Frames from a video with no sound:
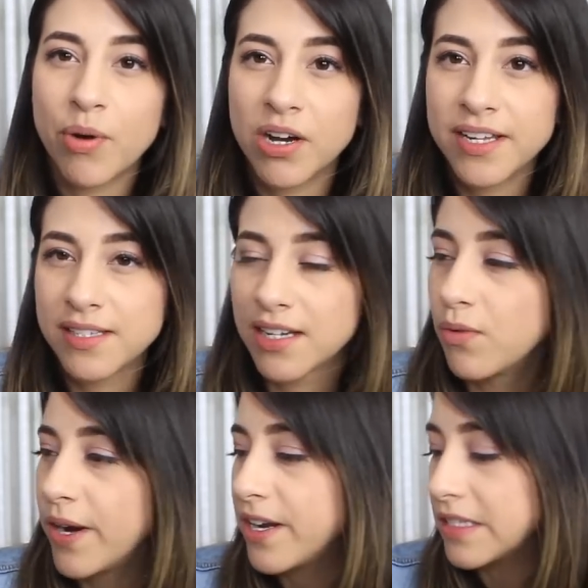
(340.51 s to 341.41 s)
Marky's
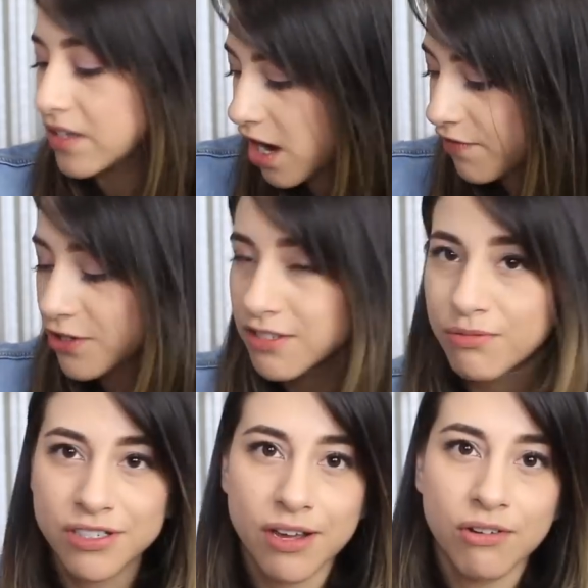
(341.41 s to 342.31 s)
gonna wear his Converse,
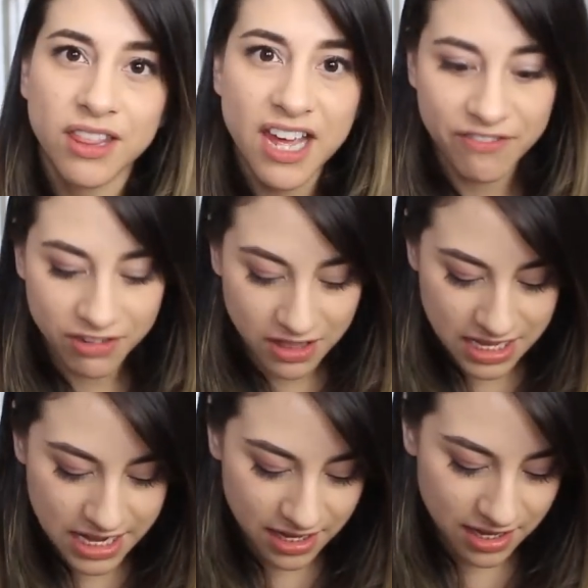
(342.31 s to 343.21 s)
which go with
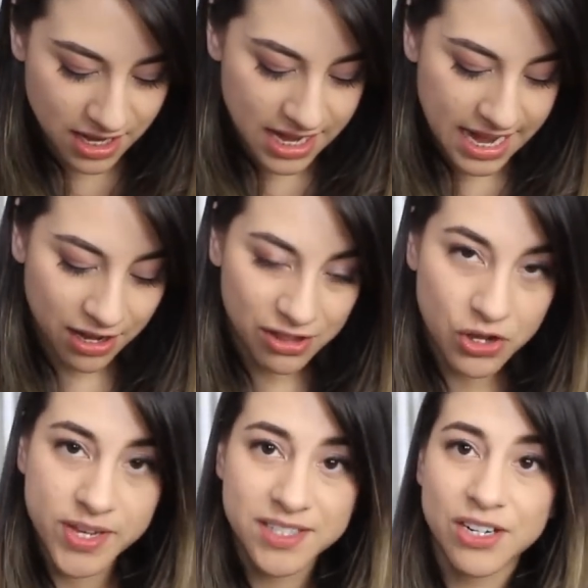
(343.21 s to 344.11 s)
everything, and
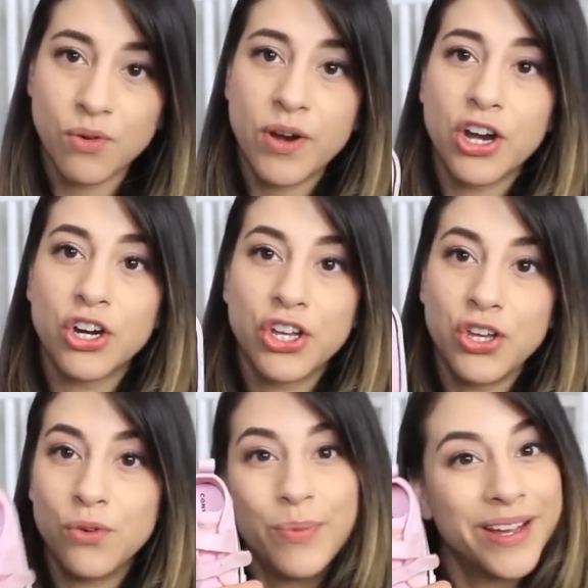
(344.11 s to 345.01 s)
Chloe's gonna wear her
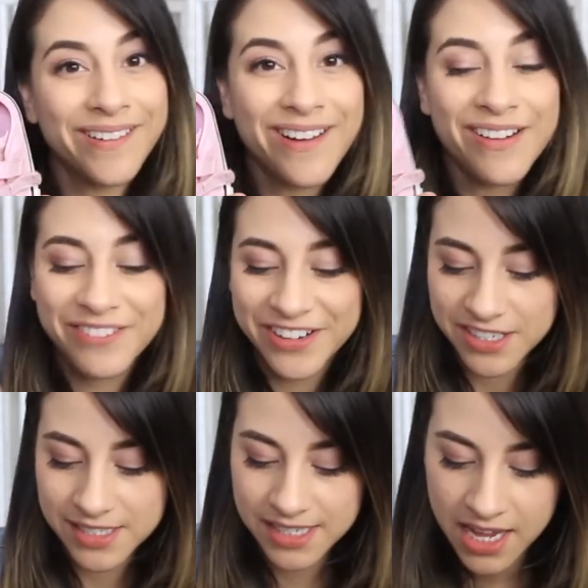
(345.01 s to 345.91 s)
cute pink
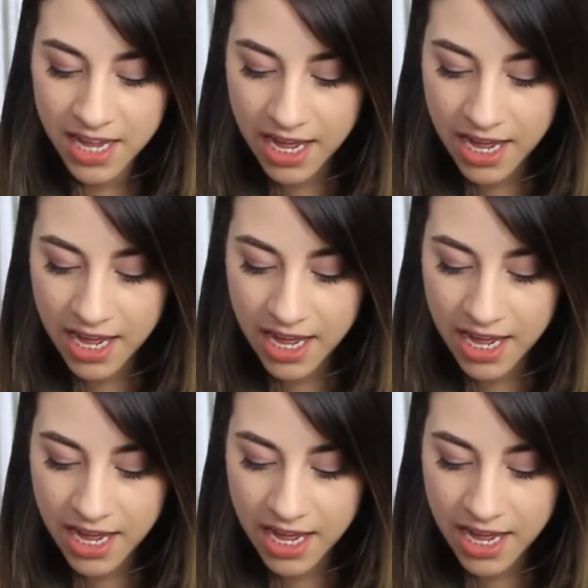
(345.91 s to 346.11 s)
Converse,